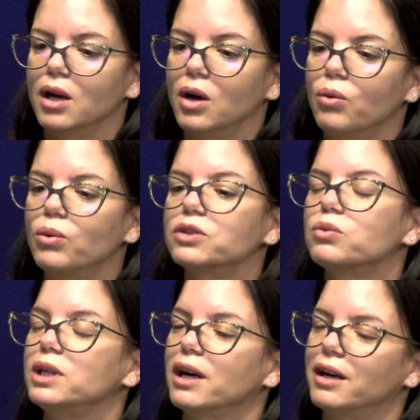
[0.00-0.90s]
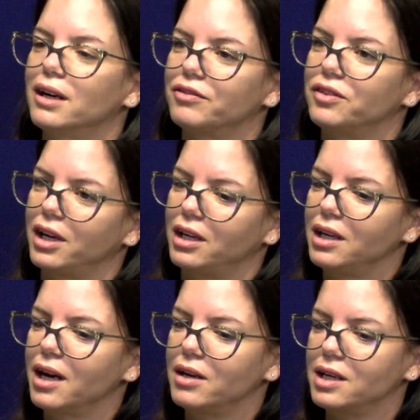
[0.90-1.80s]
What we are after
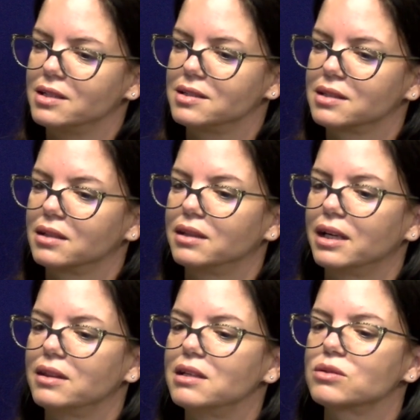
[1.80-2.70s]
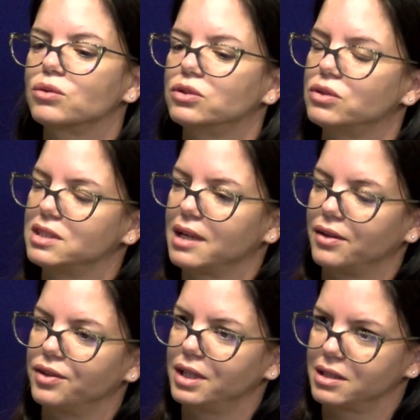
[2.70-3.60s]
here is that this could
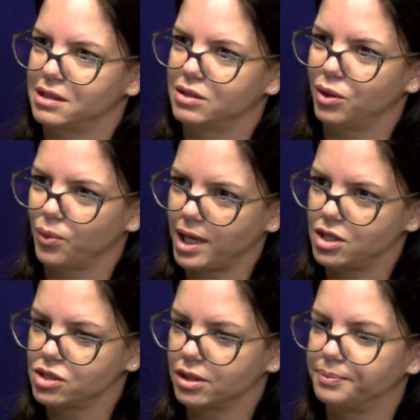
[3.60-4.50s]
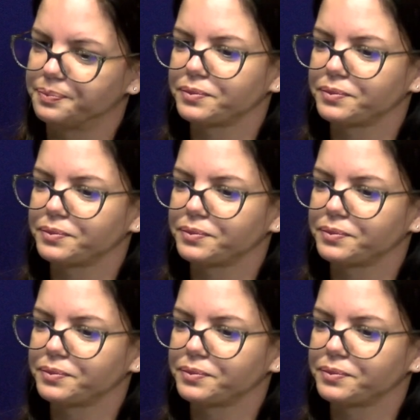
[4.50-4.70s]
result in a situation